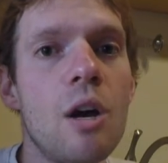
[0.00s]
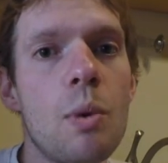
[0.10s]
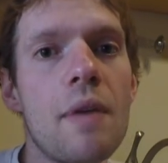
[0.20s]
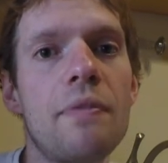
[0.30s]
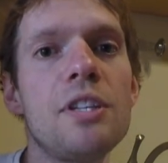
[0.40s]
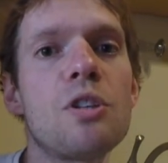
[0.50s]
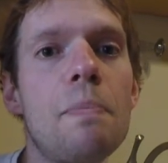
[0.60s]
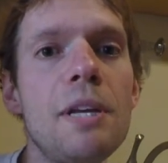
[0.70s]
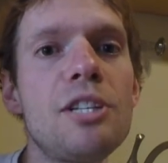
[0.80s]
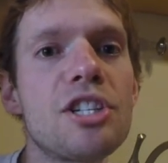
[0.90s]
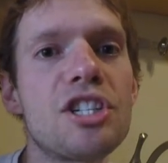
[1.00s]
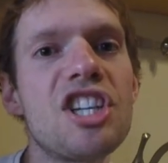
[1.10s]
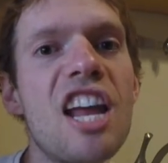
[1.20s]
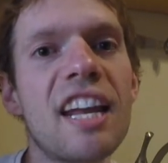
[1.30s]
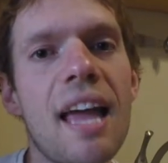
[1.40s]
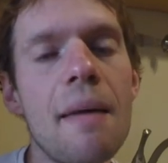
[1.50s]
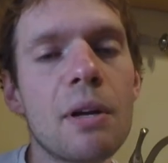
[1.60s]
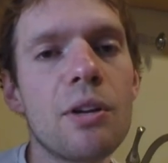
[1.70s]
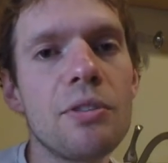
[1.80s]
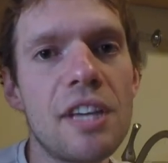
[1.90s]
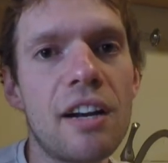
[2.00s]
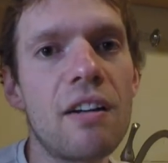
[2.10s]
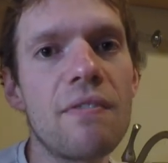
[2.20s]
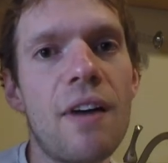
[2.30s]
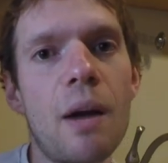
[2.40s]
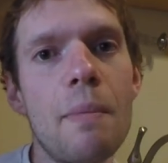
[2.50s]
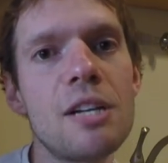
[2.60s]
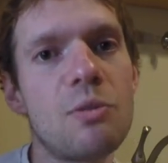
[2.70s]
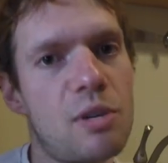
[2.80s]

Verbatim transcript: we have these obesogenic chemicals in our environment,